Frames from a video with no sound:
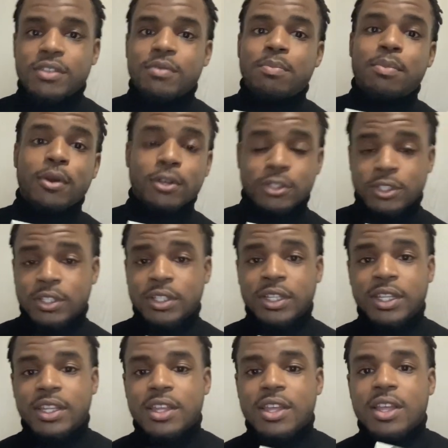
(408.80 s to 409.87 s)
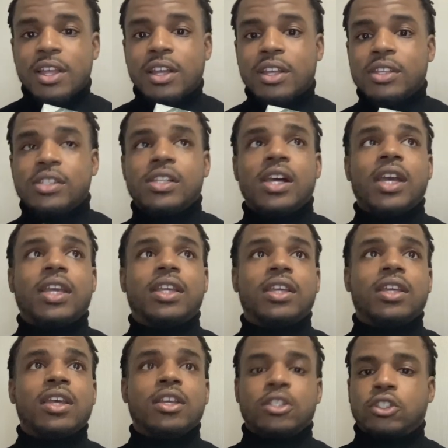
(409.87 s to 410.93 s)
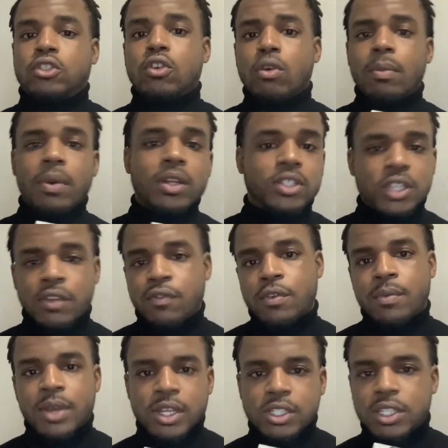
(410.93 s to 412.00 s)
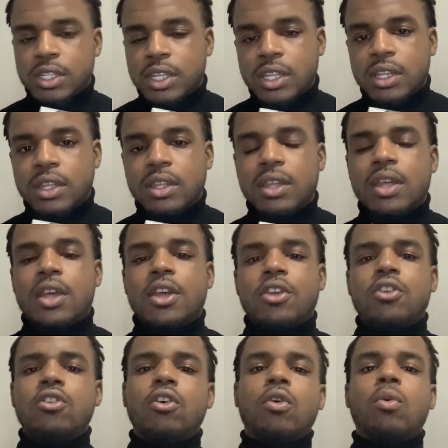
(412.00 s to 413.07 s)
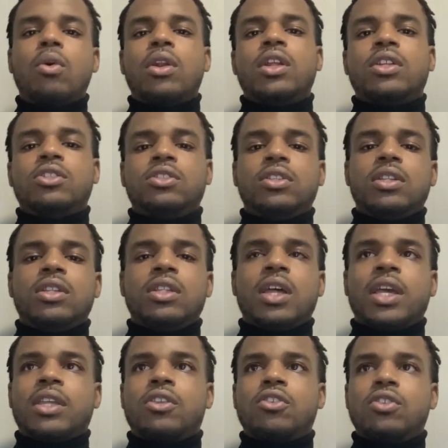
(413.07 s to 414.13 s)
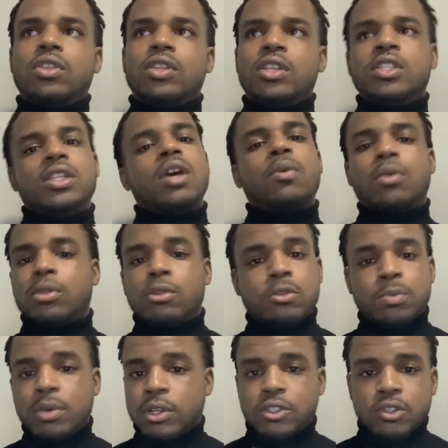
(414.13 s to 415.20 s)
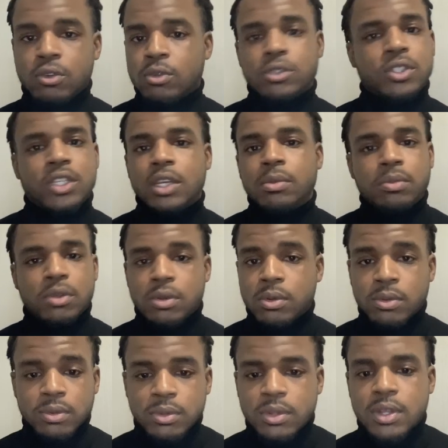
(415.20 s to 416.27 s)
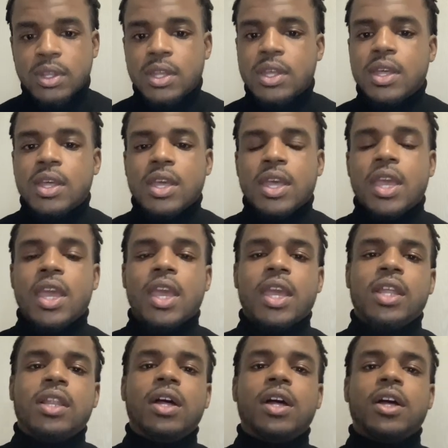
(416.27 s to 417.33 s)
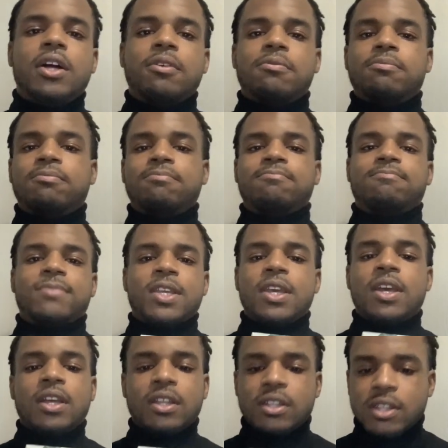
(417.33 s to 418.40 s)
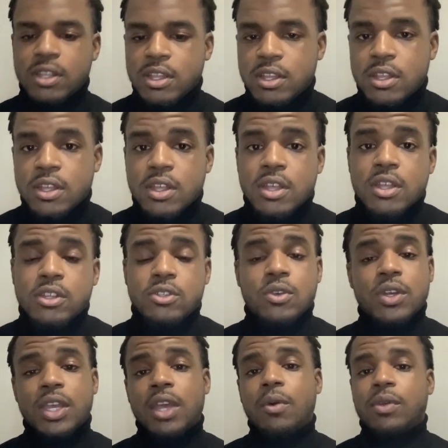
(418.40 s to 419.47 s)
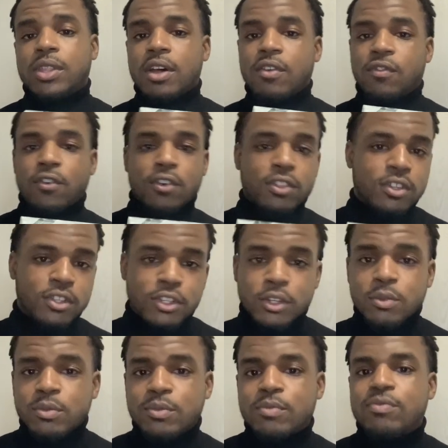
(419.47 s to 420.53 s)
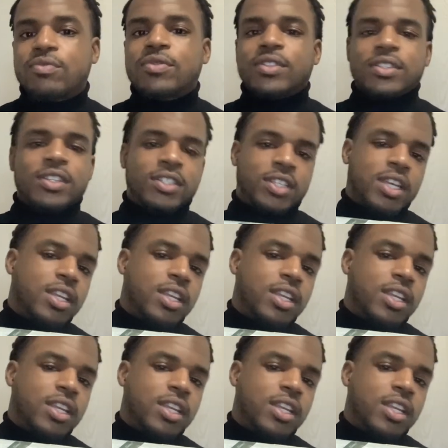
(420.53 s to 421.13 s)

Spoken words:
personally, because like it's so much information in it. You don't want to, like, this is not one of those books you're gonna skim through. And yeah. So again, without further ado, let's get